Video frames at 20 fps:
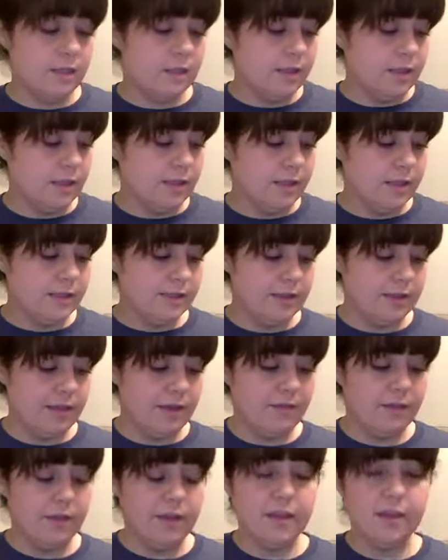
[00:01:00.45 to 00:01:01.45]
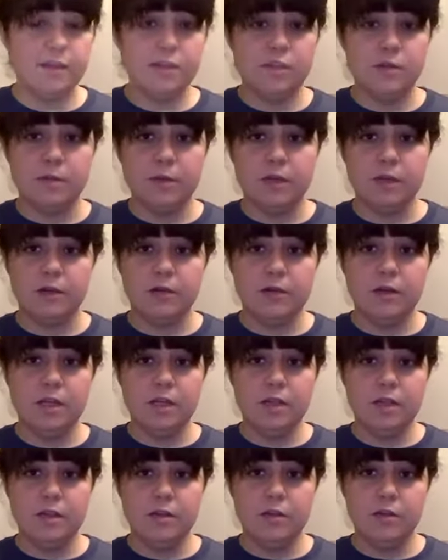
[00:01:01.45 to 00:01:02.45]
This left hand should be
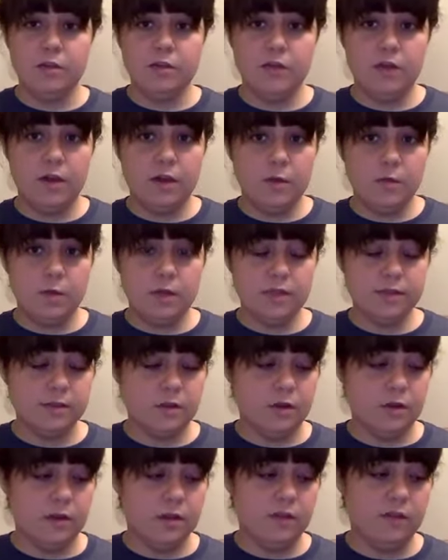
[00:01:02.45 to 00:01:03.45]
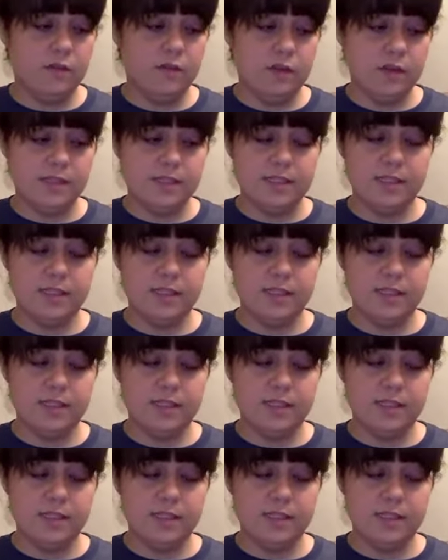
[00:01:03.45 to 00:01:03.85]
underneath. Your thumb is on the fuzzy